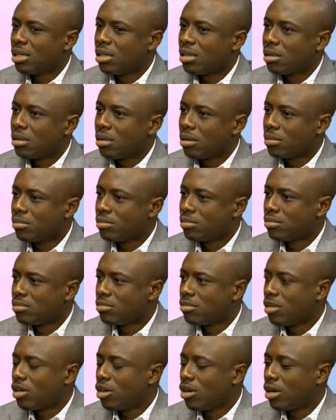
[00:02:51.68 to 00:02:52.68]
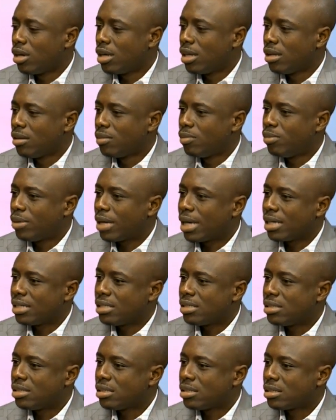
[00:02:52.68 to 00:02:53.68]
Oil
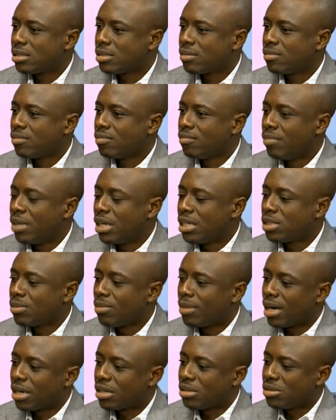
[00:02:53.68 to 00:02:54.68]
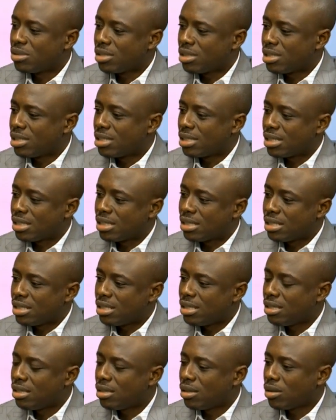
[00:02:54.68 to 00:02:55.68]
price benchmark used is
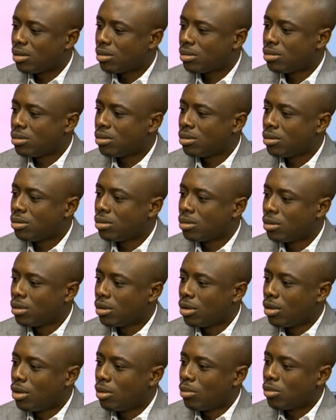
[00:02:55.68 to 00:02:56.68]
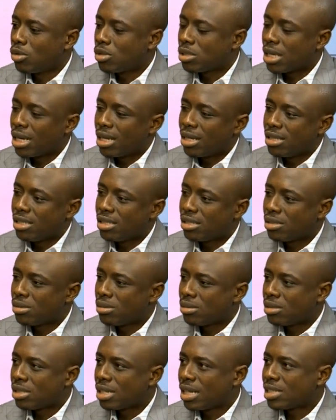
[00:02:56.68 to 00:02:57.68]
60, although most analysts
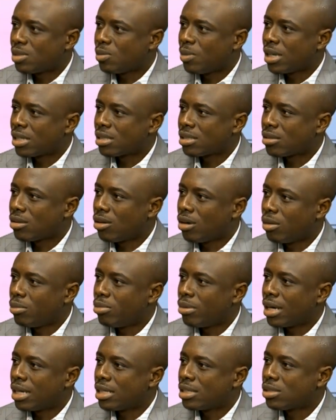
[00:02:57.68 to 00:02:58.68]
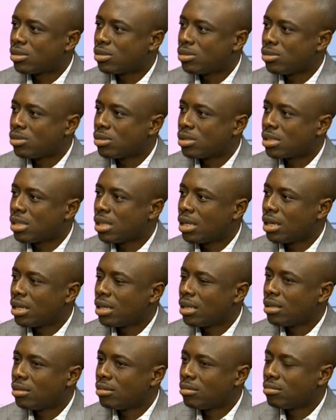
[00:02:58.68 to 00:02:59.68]
don't expect oil price to
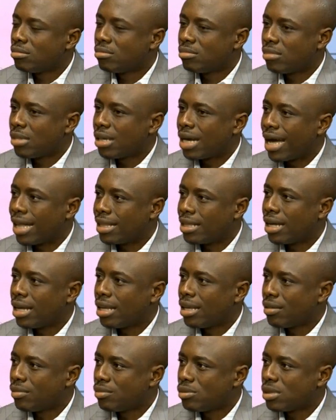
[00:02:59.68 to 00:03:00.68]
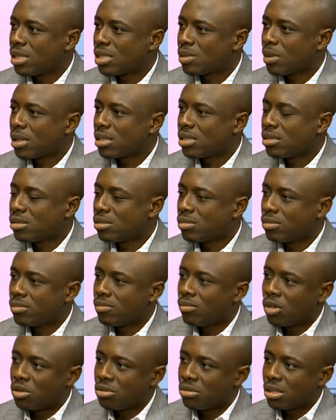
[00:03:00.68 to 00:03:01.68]
stay at that level. We expect it to
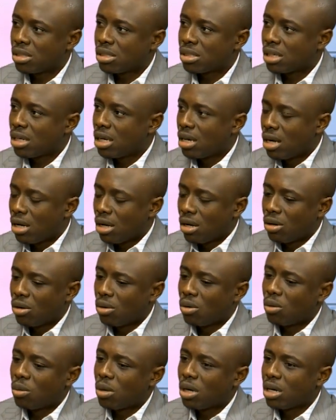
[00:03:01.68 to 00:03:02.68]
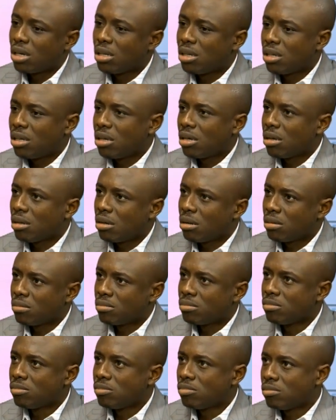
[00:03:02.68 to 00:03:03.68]
moderate lower.
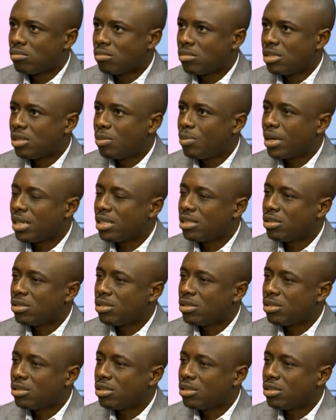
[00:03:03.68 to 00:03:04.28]
Depending